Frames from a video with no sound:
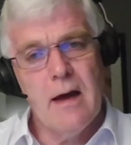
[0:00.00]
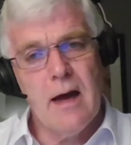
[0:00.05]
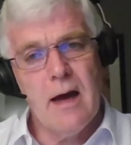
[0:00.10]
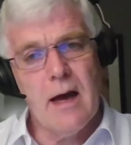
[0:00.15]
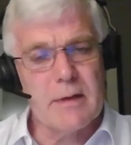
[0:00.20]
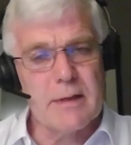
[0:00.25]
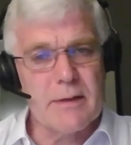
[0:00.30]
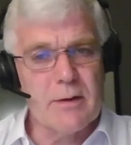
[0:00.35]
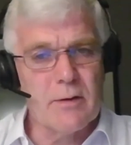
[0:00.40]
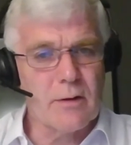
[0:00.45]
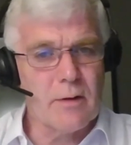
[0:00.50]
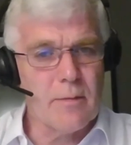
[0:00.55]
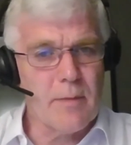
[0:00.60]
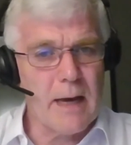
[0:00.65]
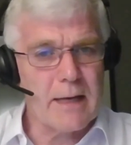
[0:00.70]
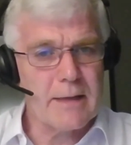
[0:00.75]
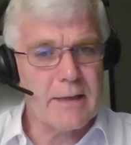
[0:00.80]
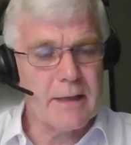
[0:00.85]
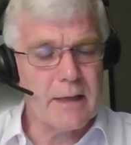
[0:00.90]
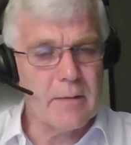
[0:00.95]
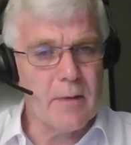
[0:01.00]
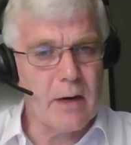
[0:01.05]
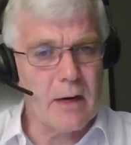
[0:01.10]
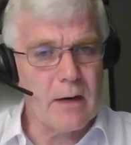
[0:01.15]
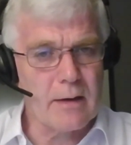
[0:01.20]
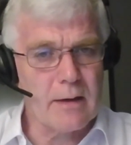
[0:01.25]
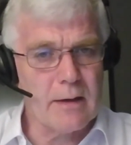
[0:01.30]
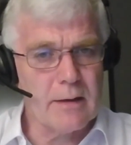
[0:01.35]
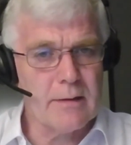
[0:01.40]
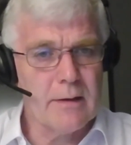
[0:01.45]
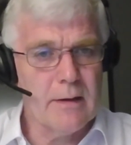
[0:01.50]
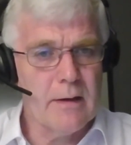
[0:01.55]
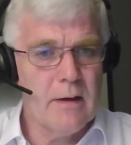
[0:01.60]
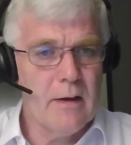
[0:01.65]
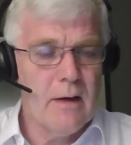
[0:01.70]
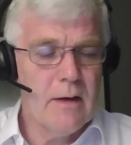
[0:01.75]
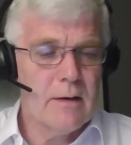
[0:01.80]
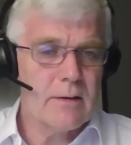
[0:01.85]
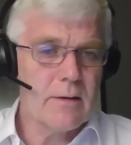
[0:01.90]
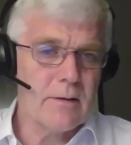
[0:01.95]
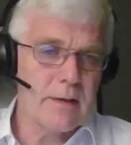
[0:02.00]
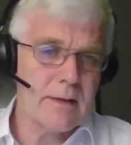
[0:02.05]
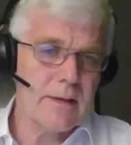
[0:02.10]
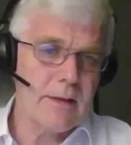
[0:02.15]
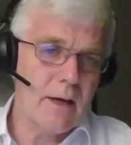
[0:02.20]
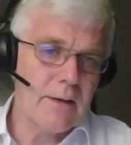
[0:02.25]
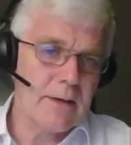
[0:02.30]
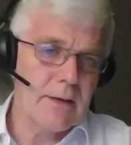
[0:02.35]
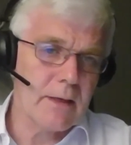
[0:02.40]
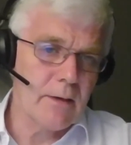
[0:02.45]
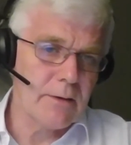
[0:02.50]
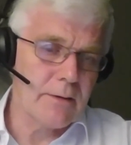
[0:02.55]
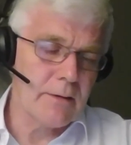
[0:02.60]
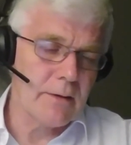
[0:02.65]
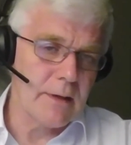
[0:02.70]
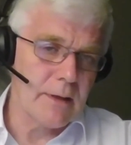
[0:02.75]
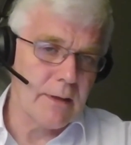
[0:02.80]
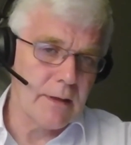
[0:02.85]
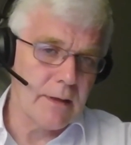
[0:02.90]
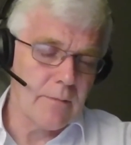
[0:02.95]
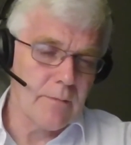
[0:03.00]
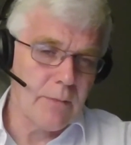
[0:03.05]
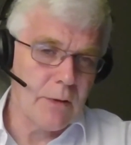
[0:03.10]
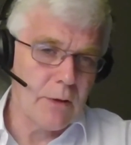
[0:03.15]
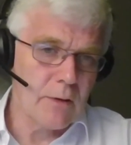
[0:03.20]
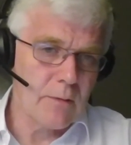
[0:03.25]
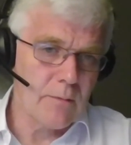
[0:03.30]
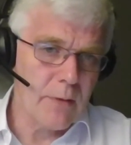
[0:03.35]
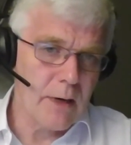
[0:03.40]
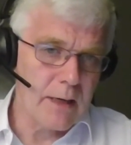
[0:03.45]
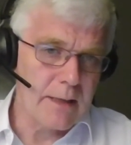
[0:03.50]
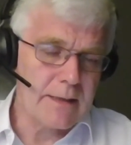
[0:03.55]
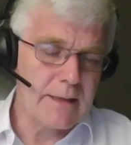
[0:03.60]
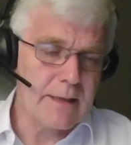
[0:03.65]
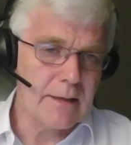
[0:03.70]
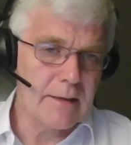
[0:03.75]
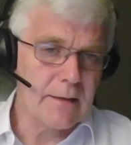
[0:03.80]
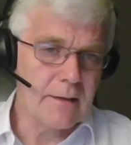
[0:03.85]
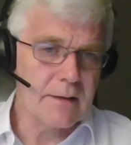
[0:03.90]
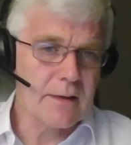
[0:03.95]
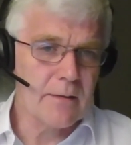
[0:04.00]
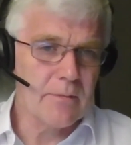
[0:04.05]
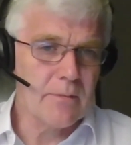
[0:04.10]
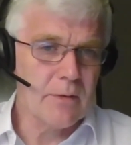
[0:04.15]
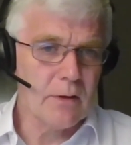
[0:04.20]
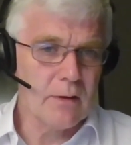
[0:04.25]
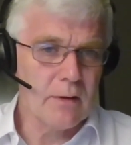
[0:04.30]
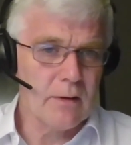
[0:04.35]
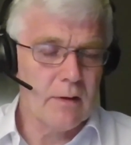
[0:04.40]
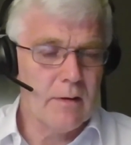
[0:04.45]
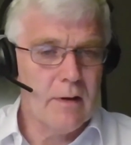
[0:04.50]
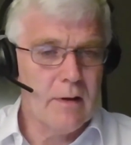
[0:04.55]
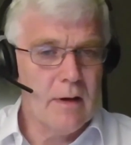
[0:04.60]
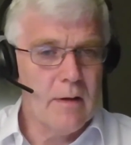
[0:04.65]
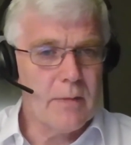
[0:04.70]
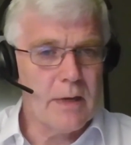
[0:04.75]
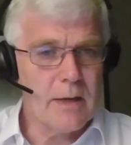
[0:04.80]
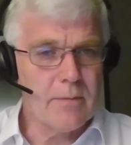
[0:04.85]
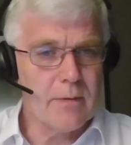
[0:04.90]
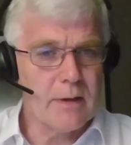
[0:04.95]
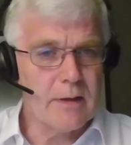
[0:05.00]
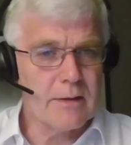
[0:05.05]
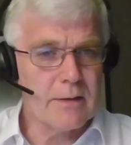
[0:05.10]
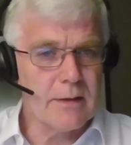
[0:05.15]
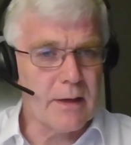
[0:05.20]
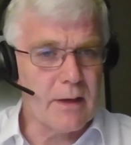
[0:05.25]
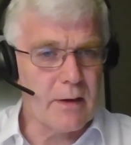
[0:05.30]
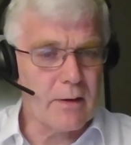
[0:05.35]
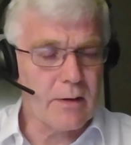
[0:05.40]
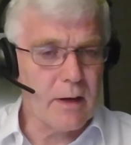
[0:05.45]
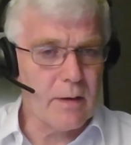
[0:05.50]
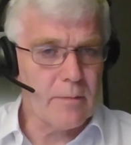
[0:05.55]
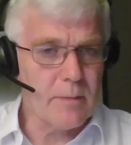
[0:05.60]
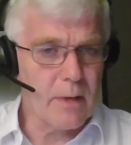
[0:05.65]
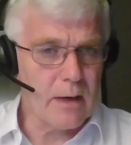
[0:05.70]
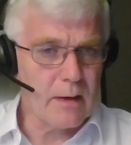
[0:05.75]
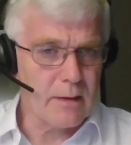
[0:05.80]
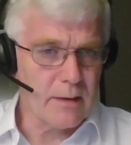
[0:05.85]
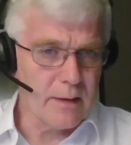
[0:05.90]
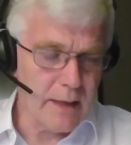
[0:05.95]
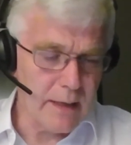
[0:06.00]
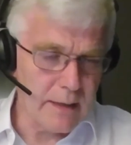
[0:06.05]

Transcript: There is no capacity market. So there's nothing other than the pure price signals to pull people into the ERCOT market.